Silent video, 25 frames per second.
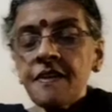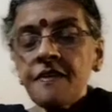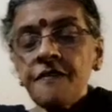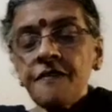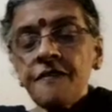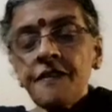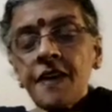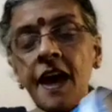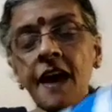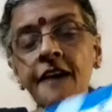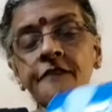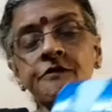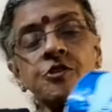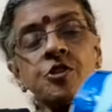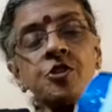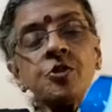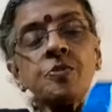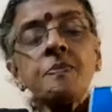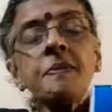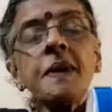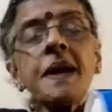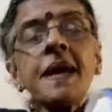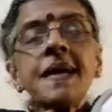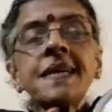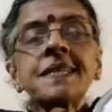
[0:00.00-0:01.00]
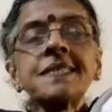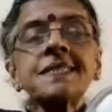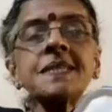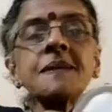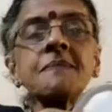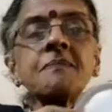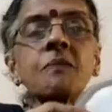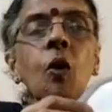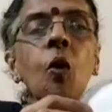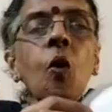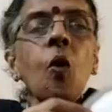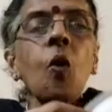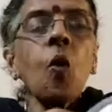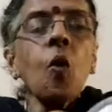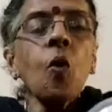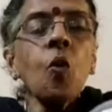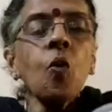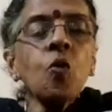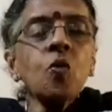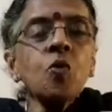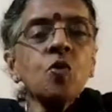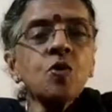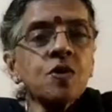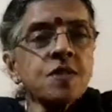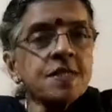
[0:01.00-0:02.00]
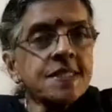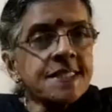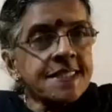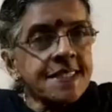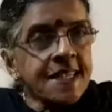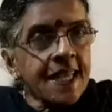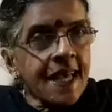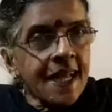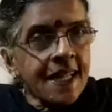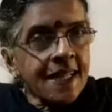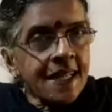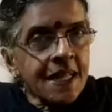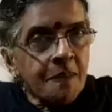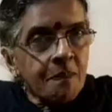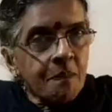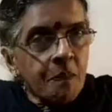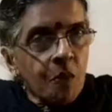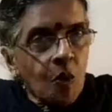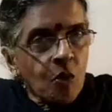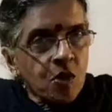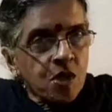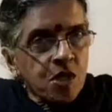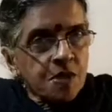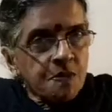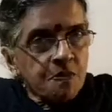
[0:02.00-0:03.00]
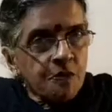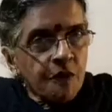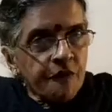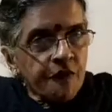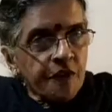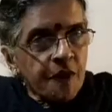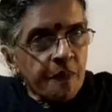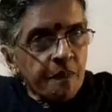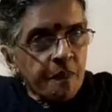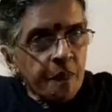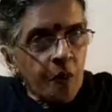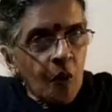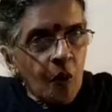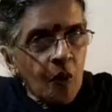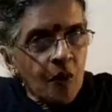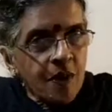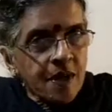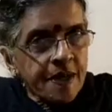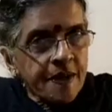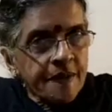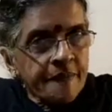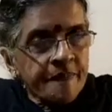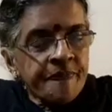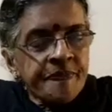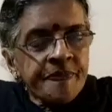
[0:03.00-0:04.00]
We have to make some holes at the bottom of the pot.